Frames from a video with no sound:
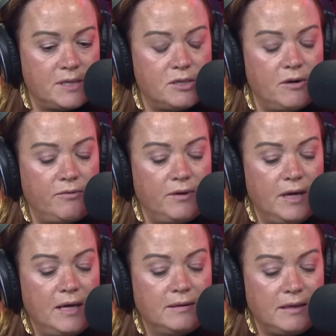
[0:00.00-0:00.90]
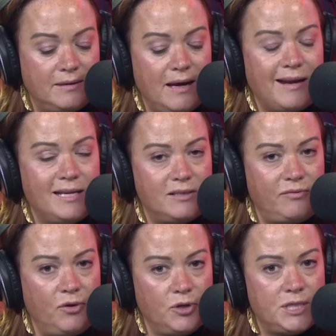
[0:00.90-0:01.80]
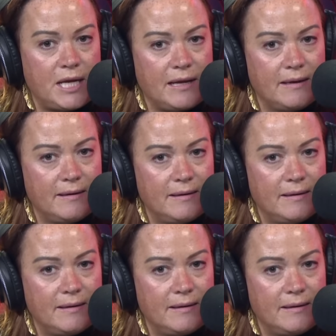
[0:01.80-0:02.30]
stuff, that that is funding